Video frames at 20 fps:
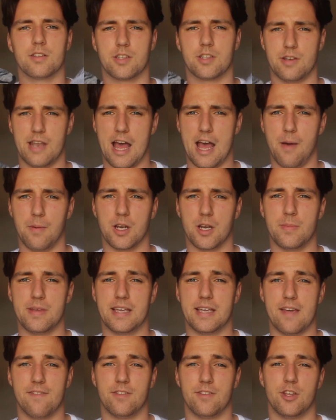So now I'm going to
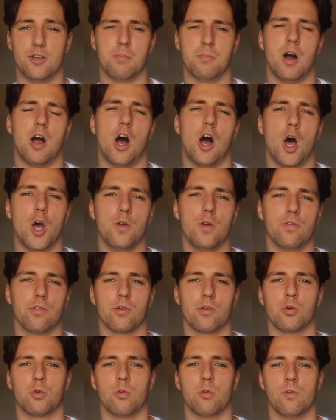be giving you my
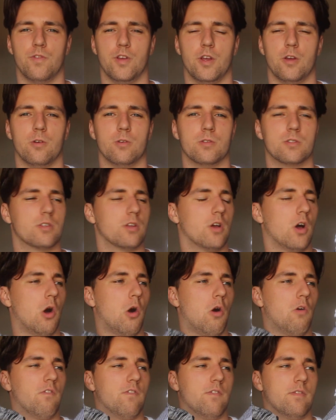overall reviews
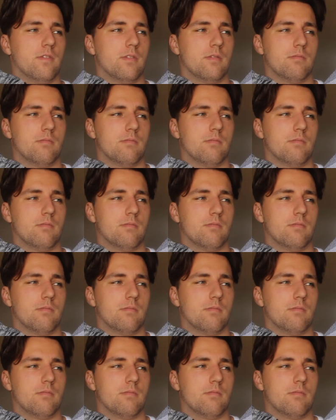of